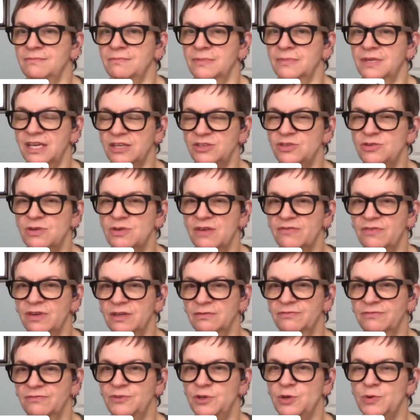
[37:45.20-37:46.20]
Can you
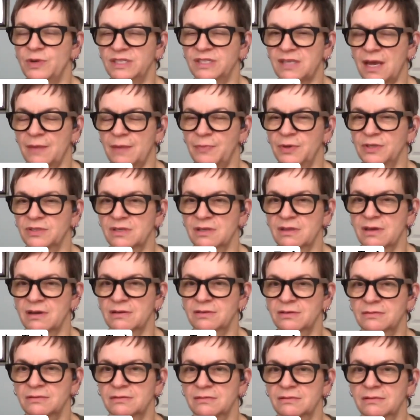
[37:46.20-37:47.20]
give a few examples
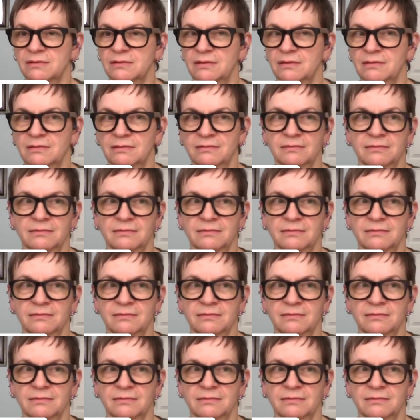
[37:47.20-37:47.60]
of that?